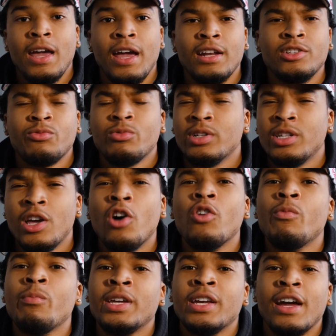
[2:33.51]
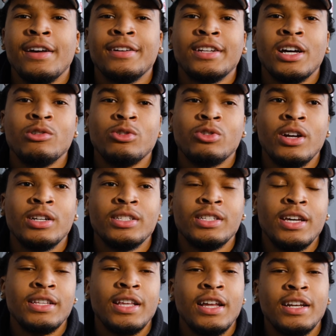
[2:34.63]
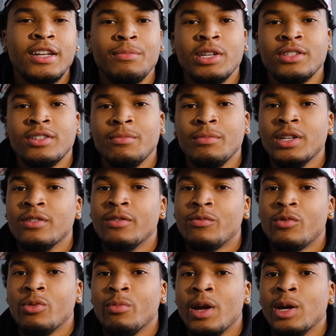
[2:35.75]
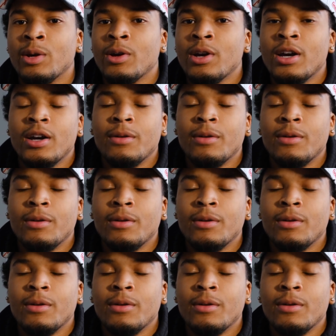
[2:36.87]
And it's really helped me as I was trying to take that dip into medium format,